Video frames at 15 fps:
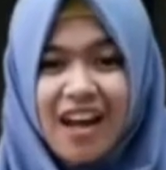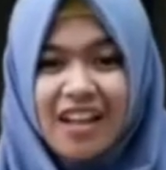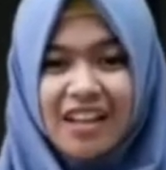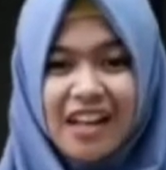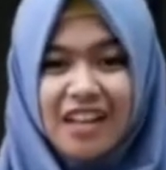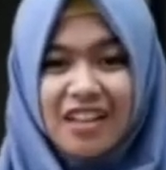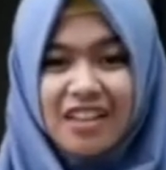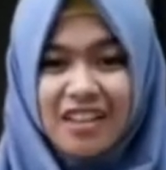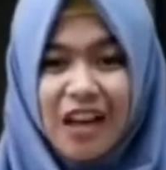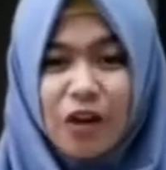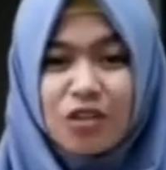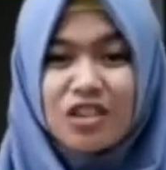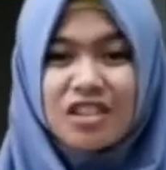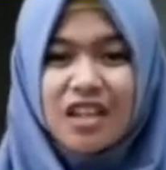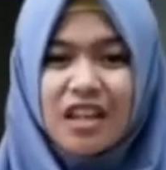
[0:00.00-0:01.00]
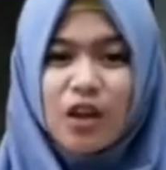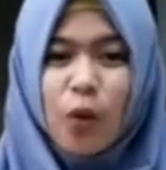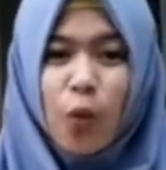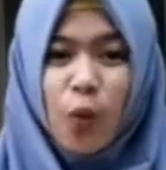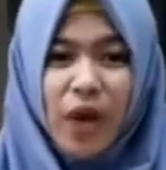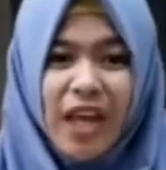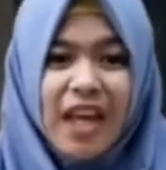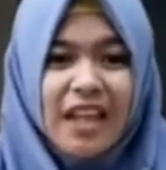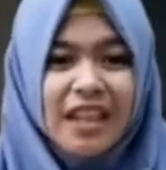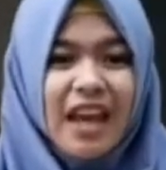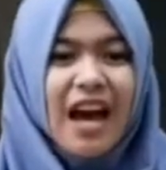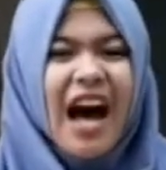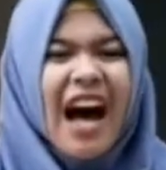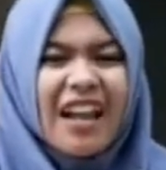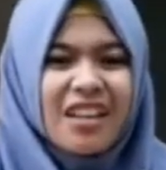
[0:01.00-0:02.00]
their thoughts in a way
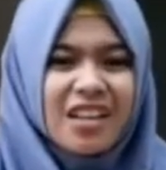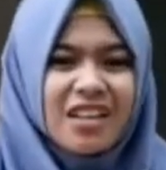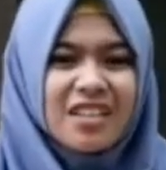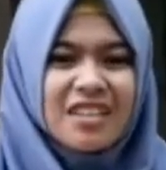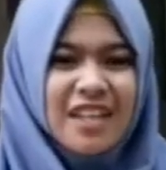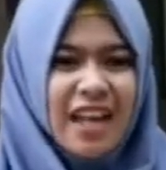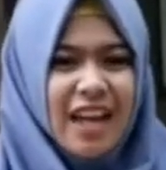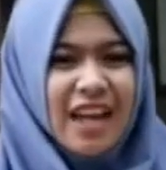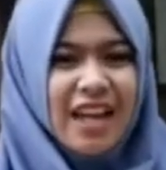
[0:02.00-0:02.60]
that others